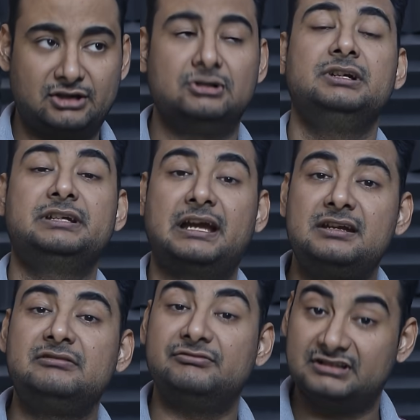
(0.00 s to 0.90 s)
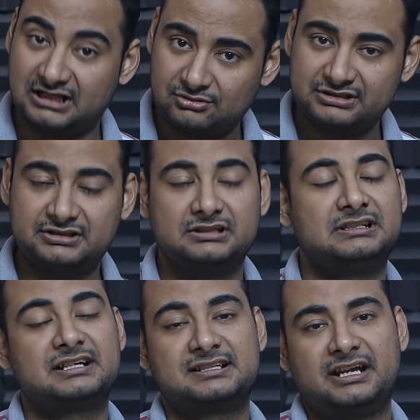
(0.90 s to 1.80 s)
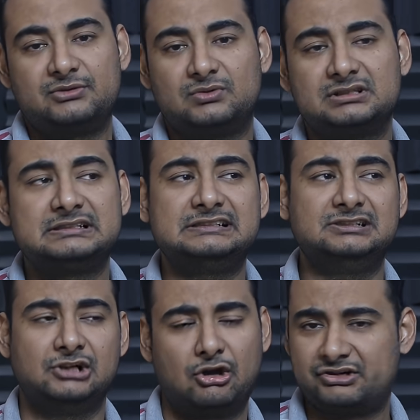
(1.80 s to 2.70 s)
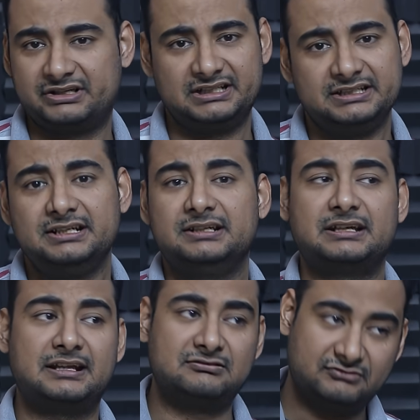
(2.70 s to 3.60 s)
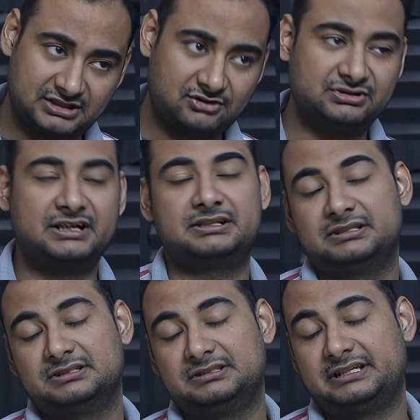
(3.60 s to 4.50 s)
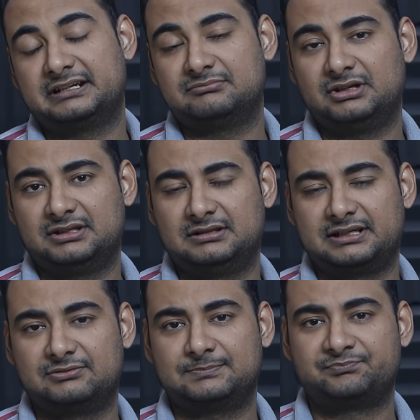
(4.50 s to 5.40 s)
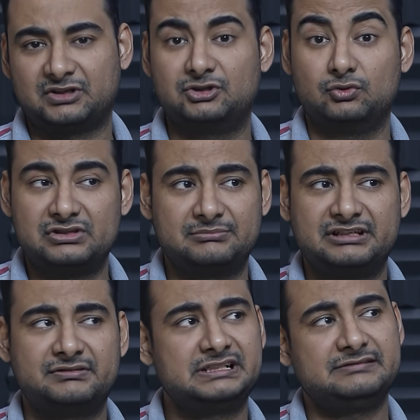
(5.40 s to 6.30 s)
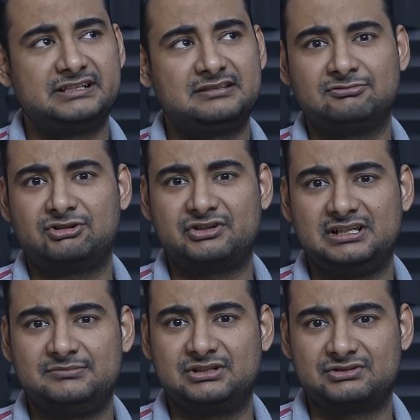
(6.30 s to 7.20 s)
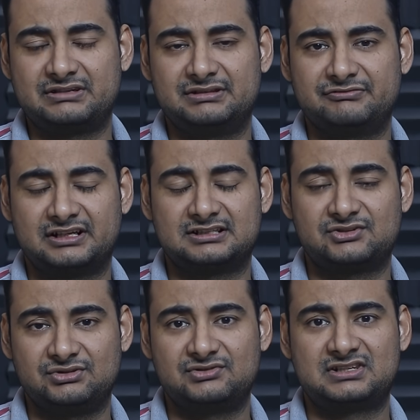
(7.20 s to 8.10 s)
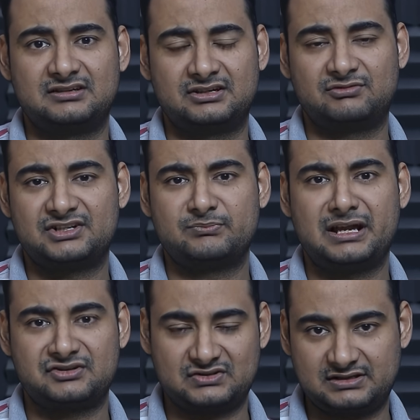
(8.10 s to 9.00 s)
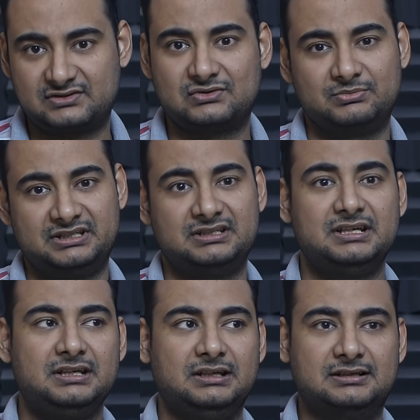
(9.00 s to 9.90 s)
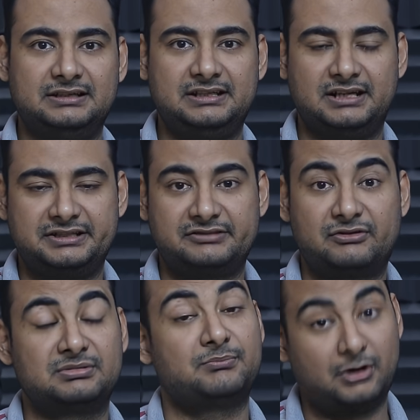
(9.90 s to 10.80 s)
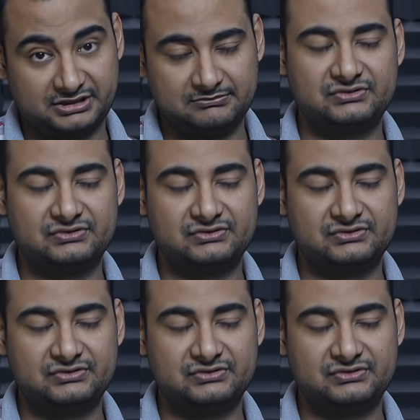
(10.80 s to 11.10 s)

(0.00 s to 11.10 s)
Now, can without it that site work? Not really. Can without that uh, they can uh, like, you know, do something with it? Well, not really because given the fact that Soyuz still requires matchsticks to be uh, ignited from the bottom.